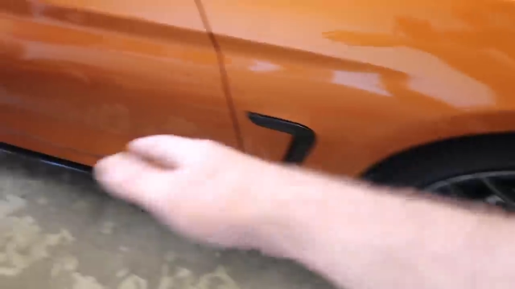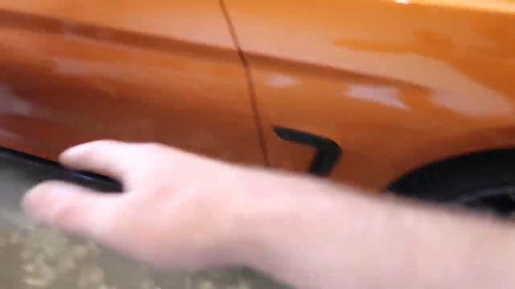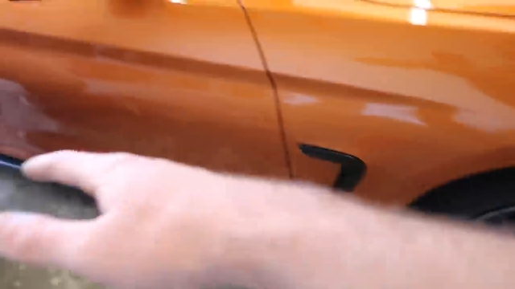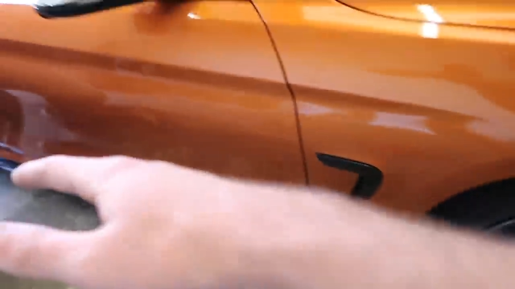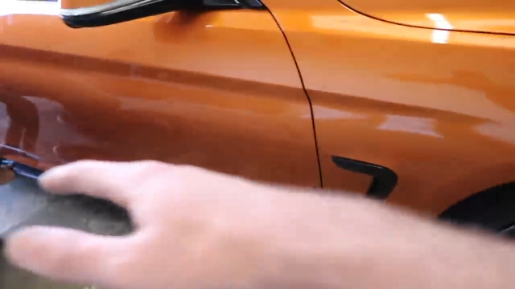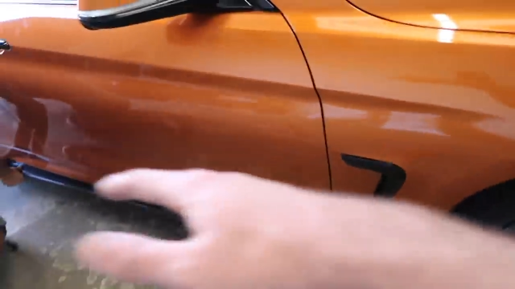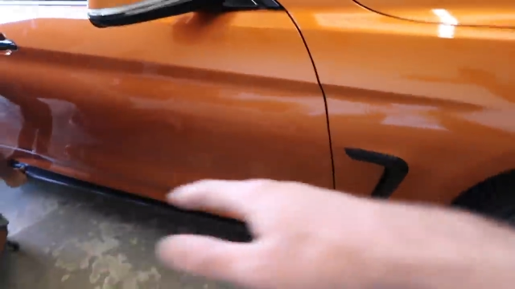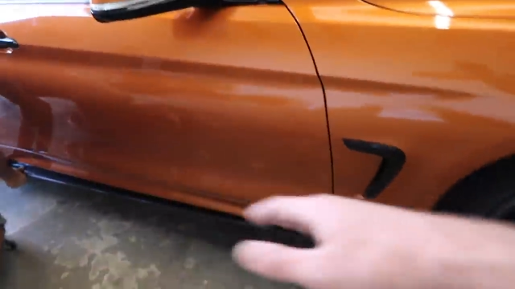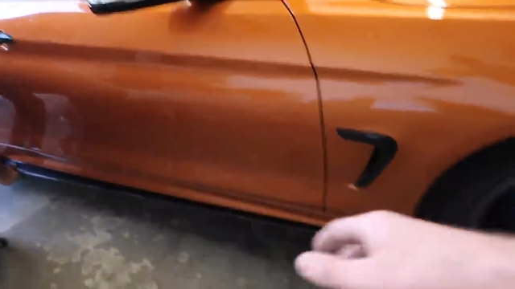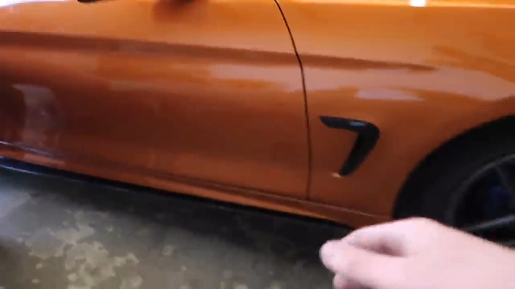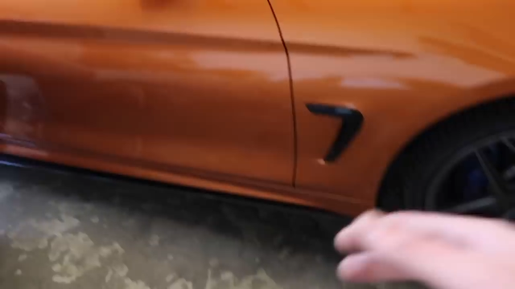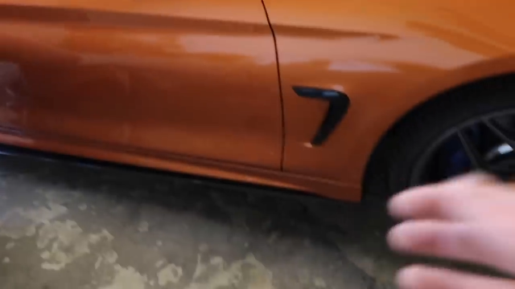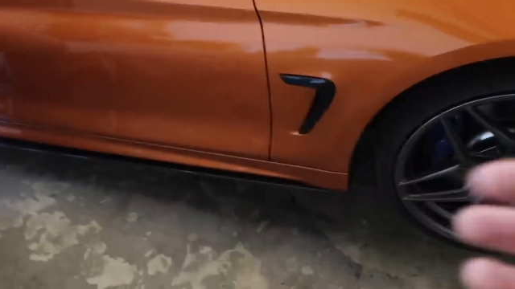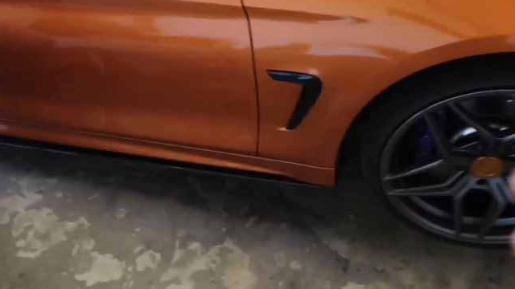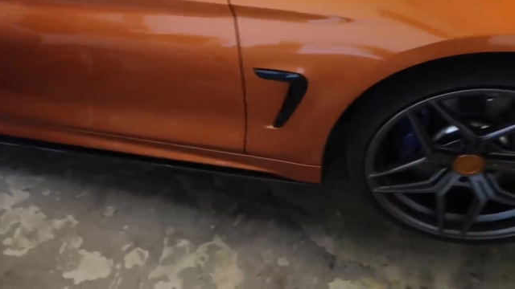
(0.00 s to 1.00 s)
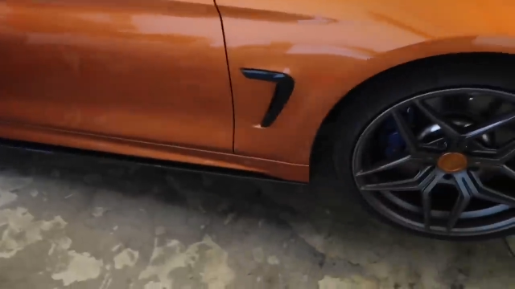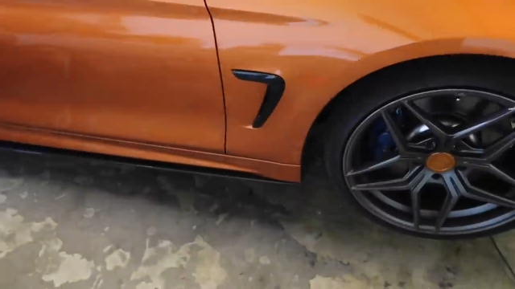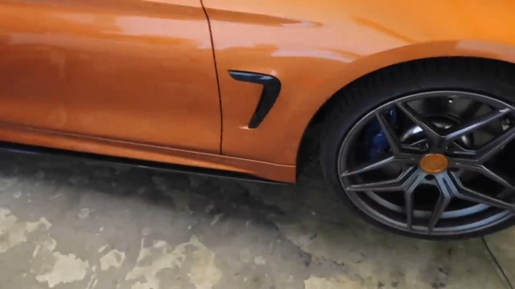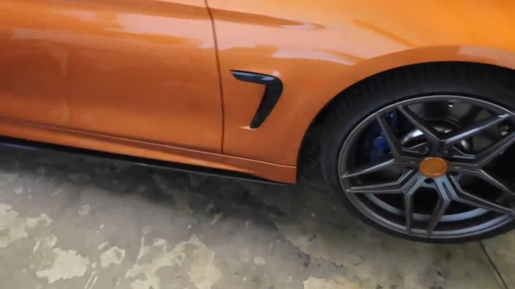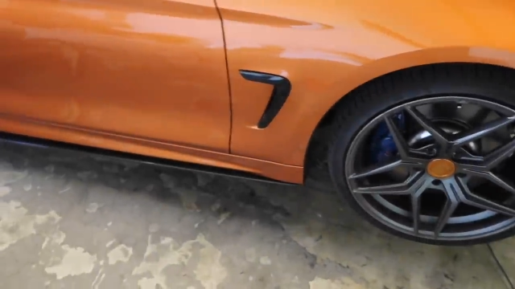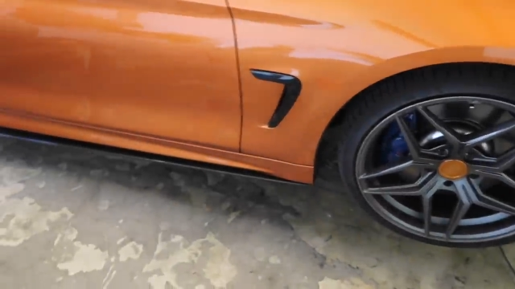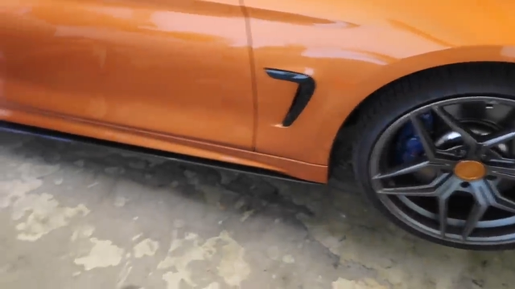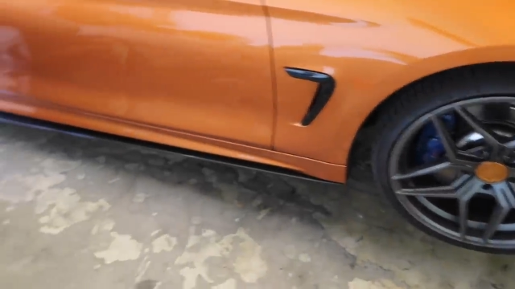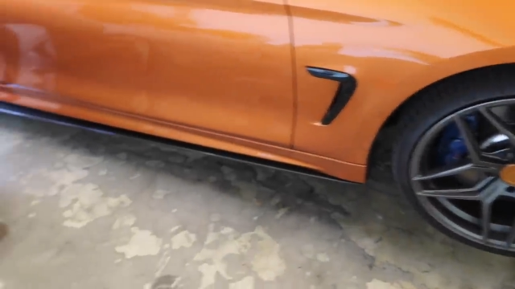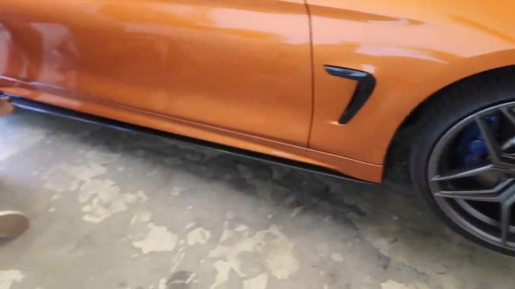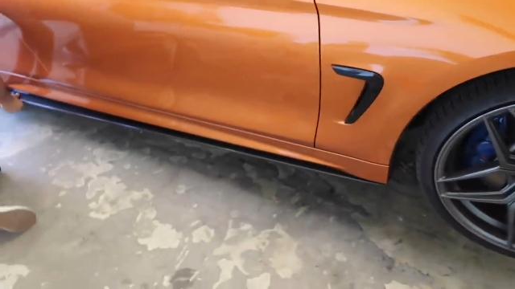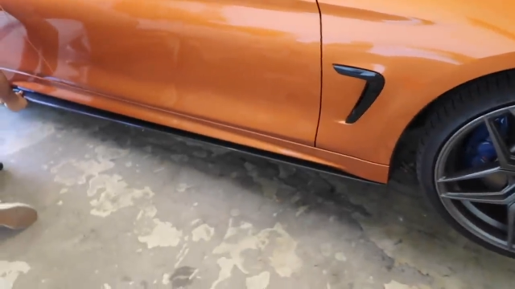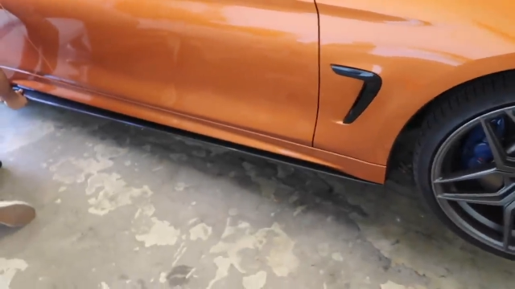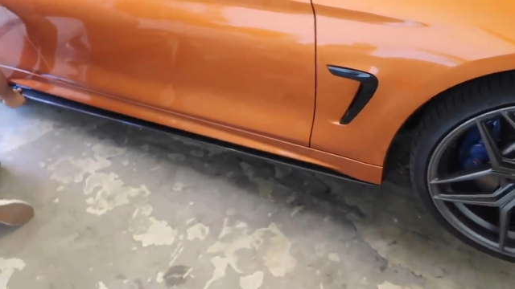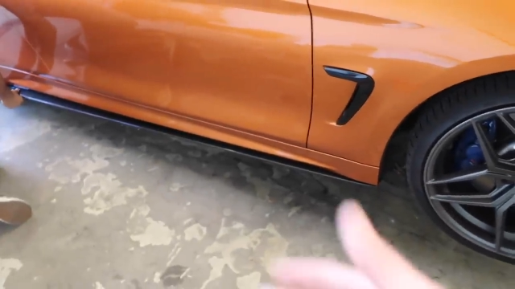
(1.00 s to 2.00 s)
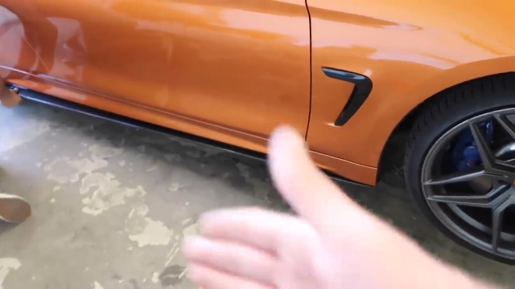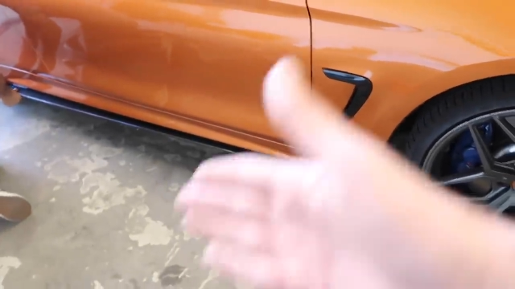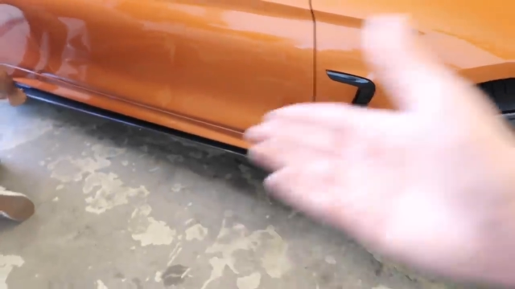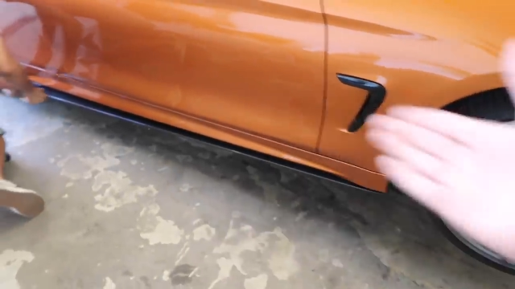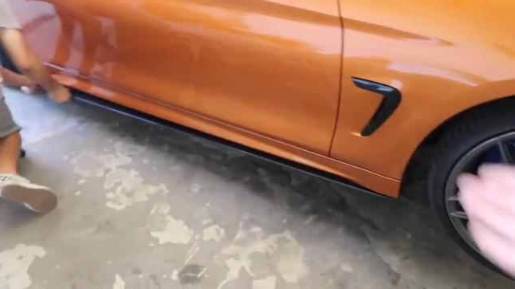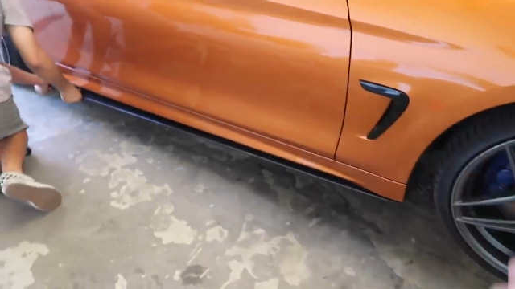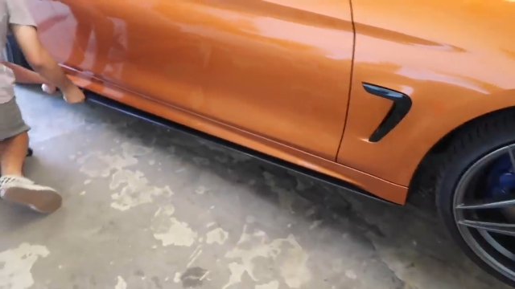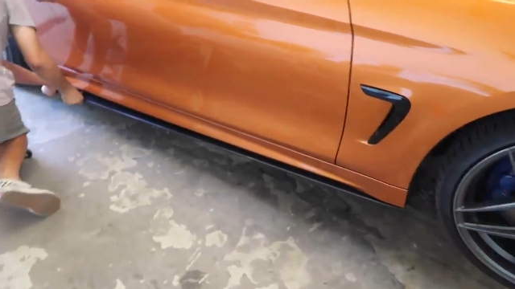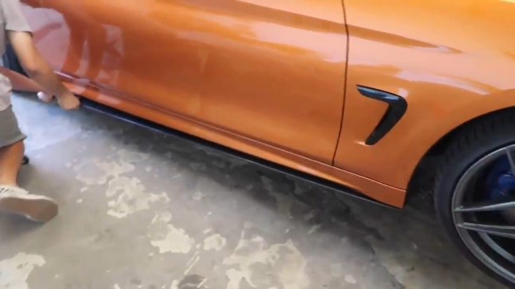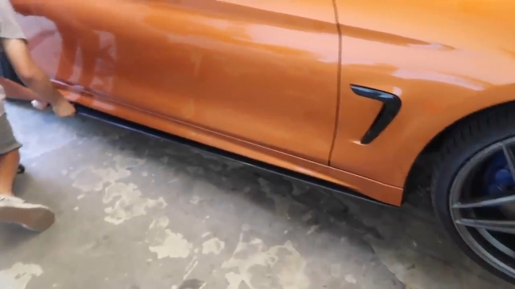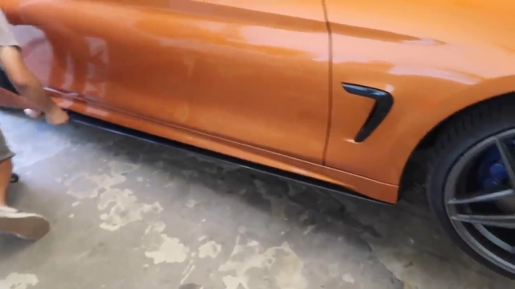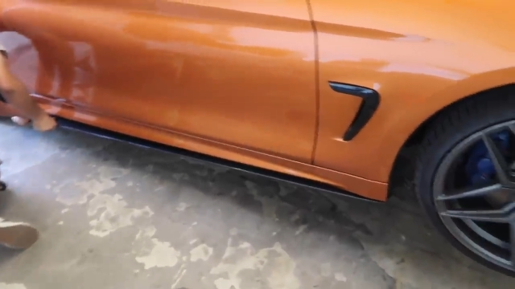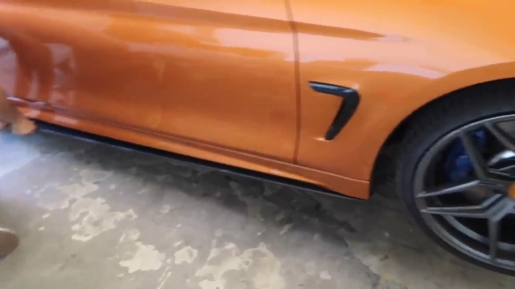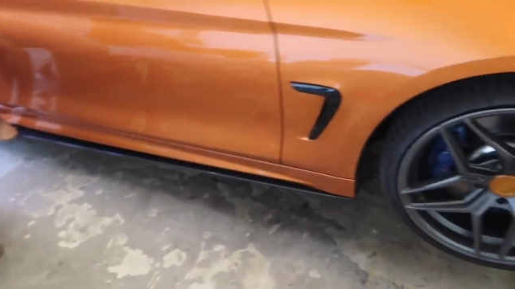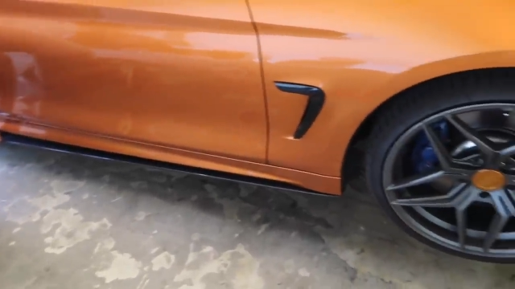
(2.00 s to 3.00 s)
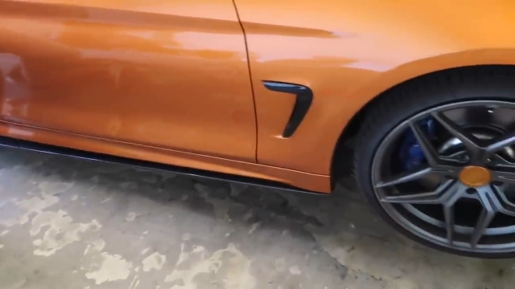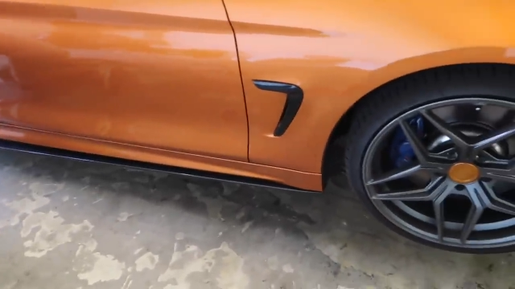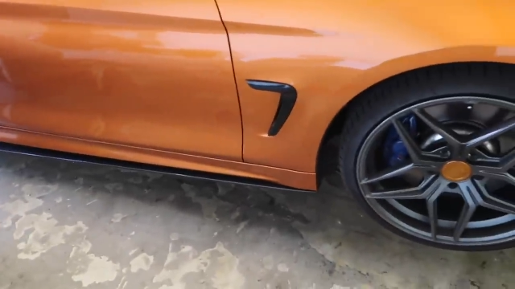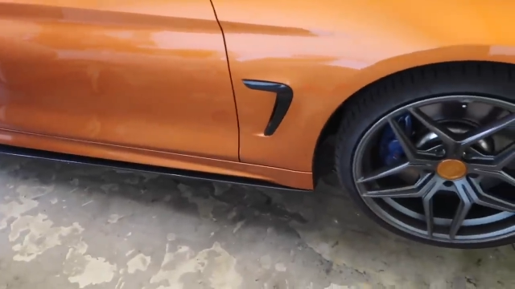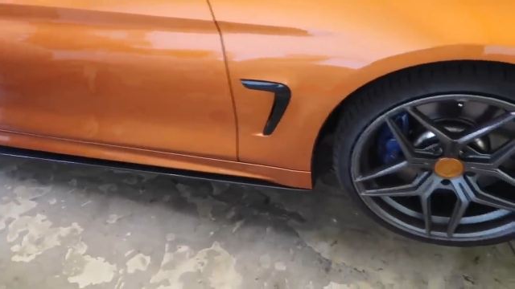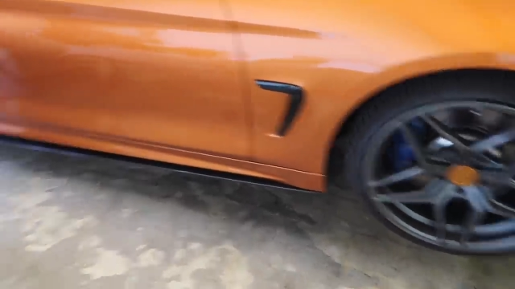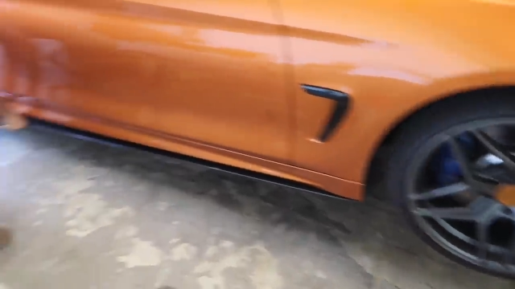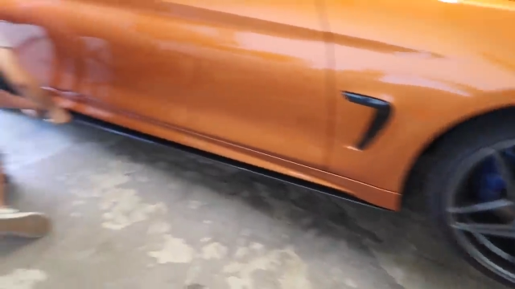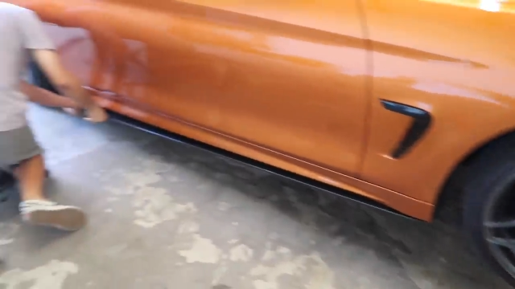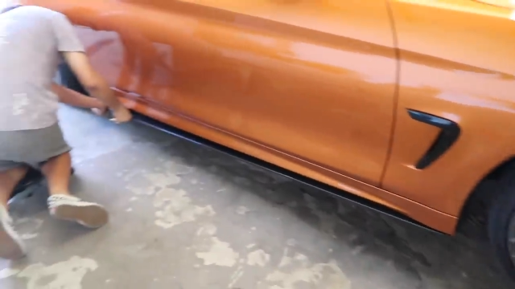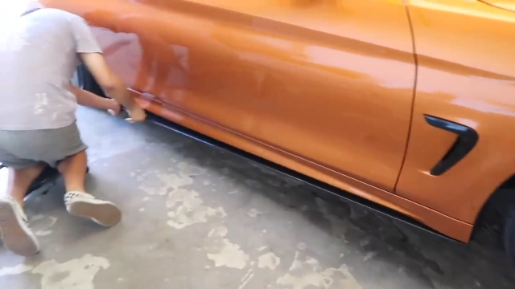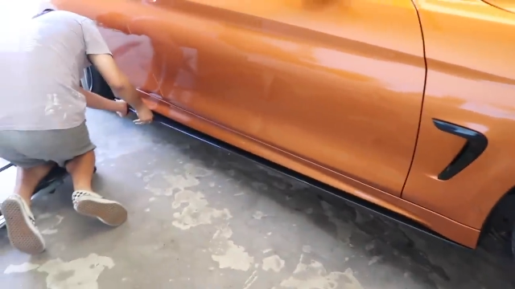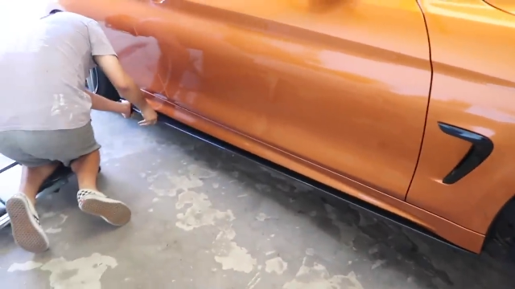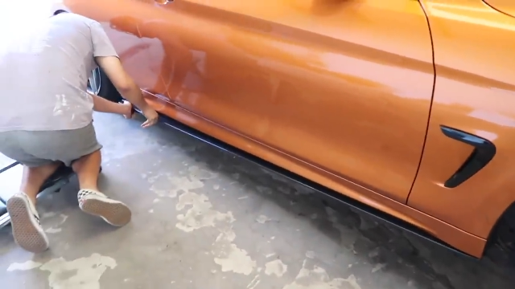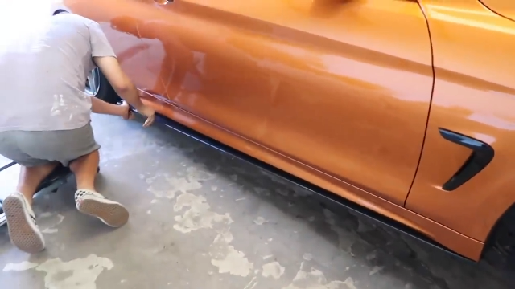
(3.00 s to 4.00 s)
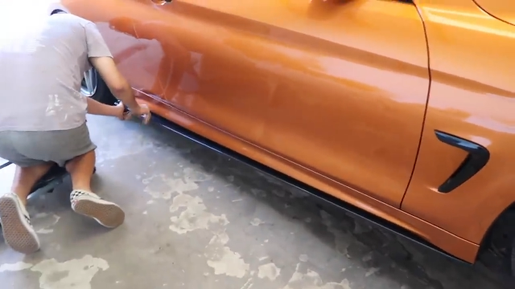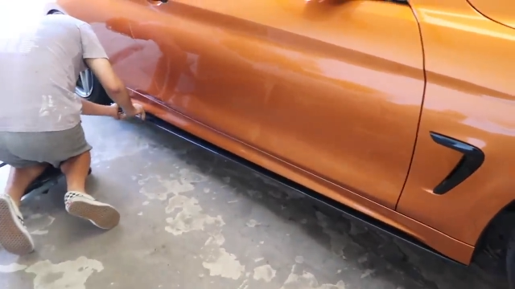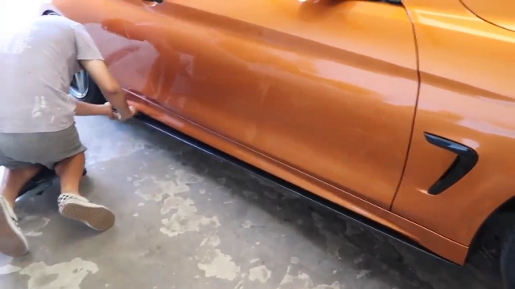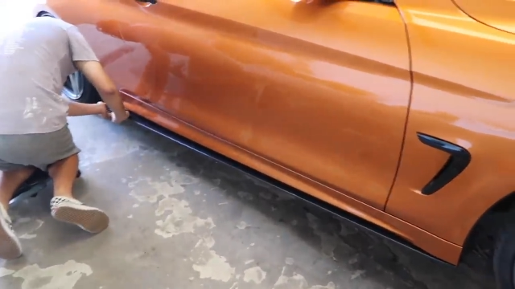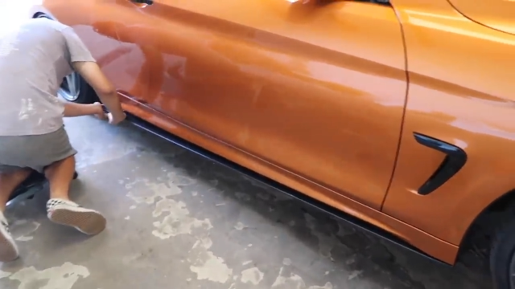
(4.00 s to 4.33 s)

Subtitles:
[unreadable: no face in view]